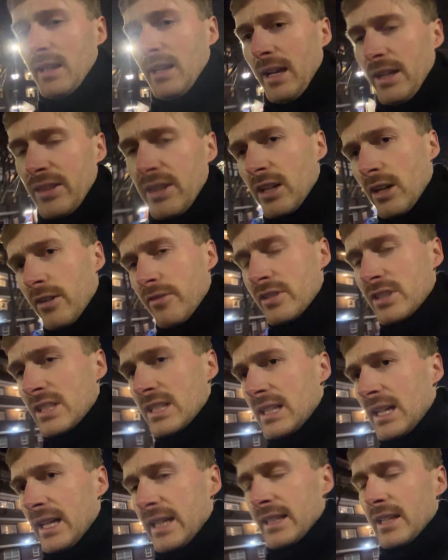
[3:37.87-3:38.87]
think
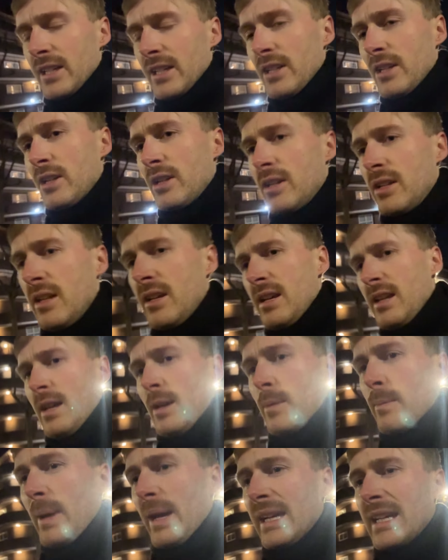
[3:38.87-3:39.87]
obviously like
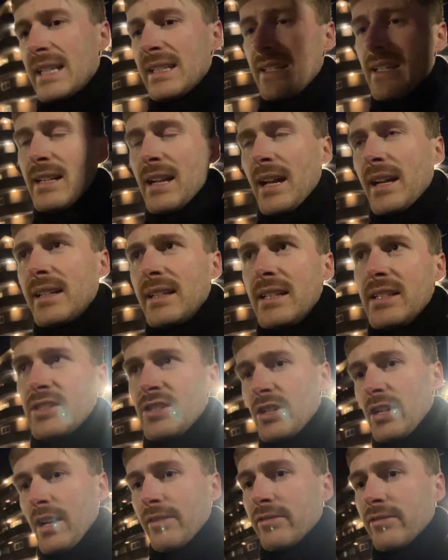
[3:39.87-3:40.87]
back in the 90s,
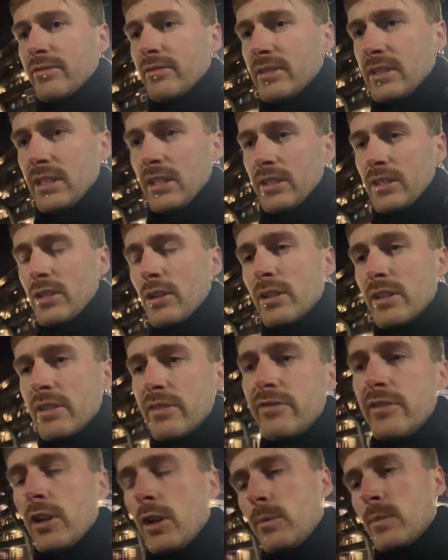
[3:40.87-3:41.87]
you'd have the only
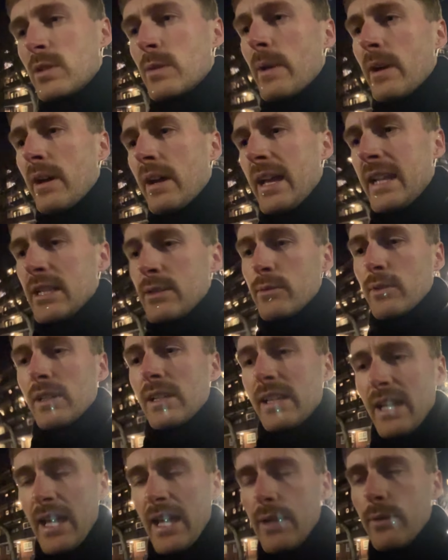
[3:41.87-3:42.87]
films about anyone
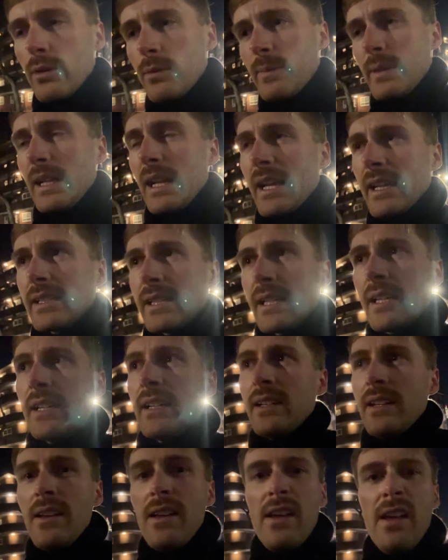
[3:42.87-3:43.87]
gay would be like
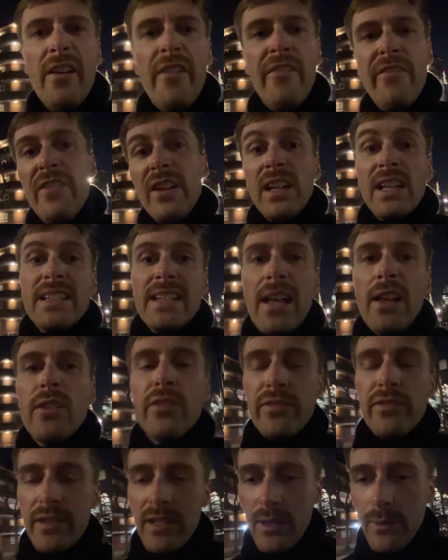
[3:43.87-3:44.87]

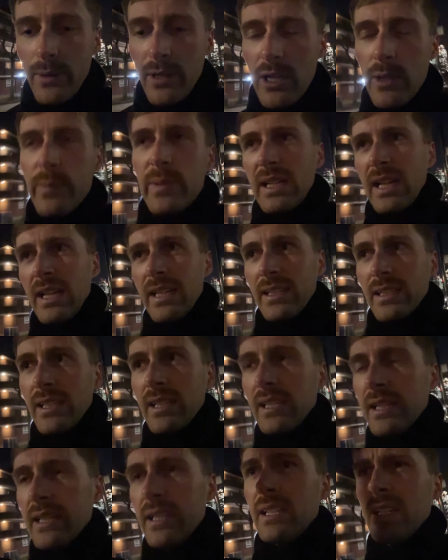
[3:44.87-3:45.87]
Philadelphia, where it'd be like
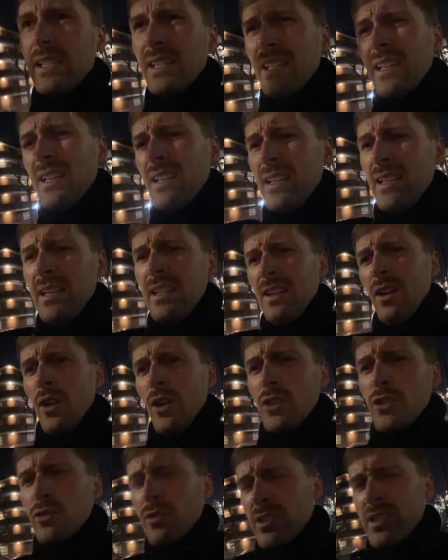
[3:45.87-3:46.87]

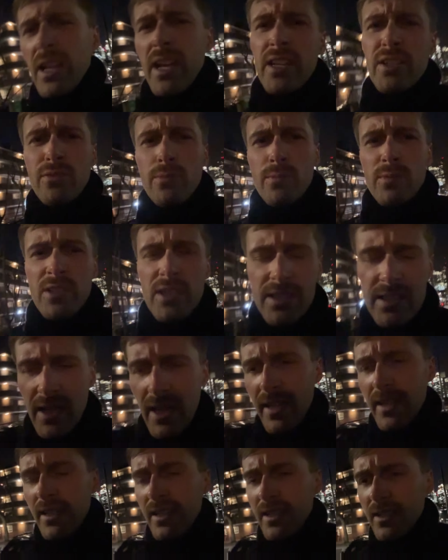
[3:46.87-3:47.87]
ostracized from
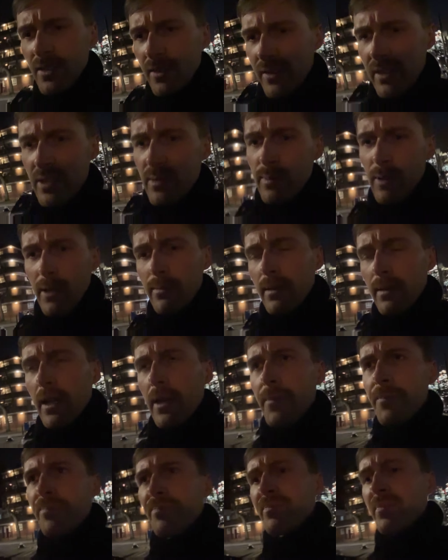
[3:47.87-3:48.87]
society and all this blah blah,
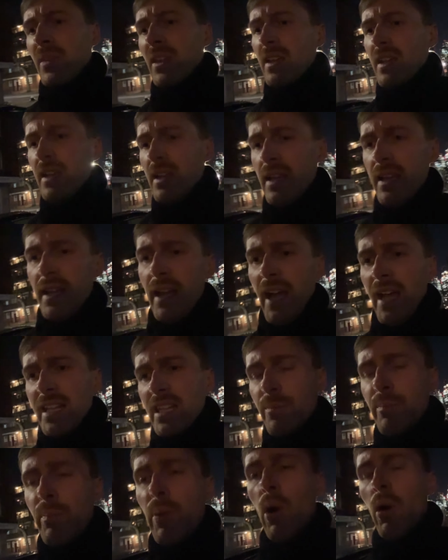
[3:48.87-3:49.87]
and
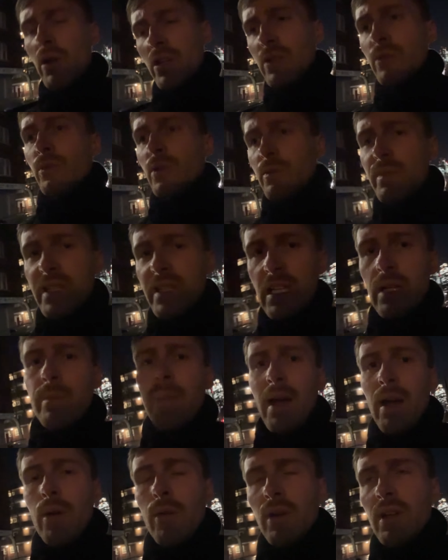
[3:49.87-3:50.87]
the point would be
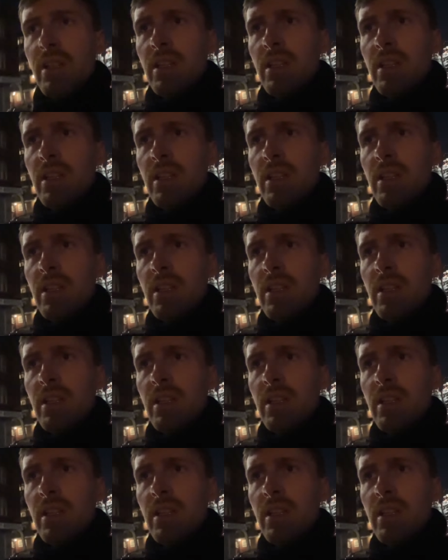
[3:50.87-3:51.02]
about